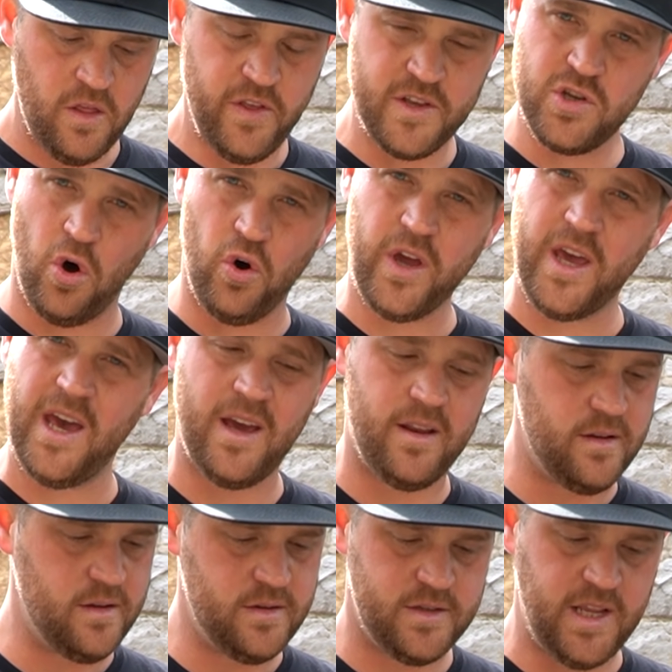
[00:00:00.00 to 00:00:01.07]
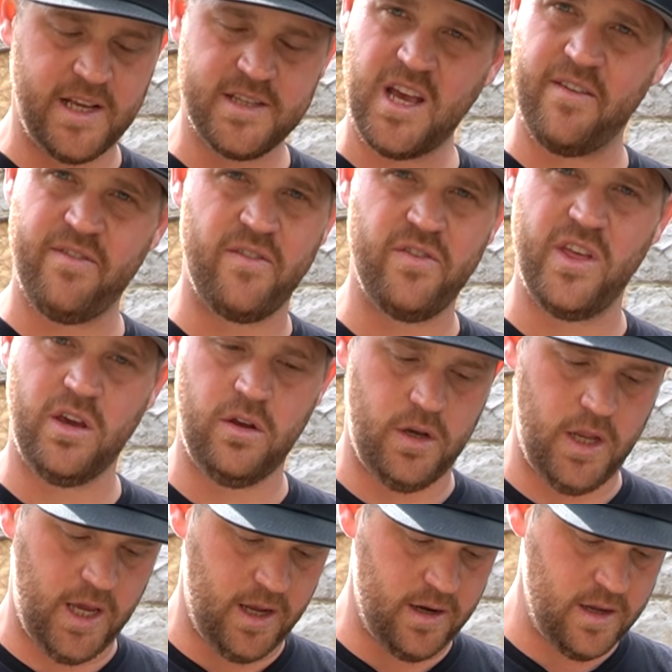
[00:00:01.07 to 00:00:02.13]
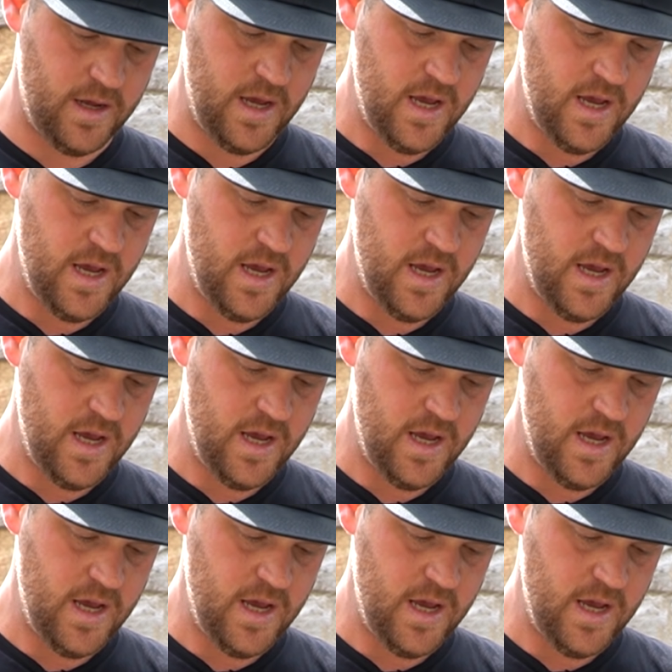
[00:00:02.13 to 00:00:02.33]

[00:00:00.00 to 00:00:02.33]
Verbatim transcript: this whole kit takes care of everything you need.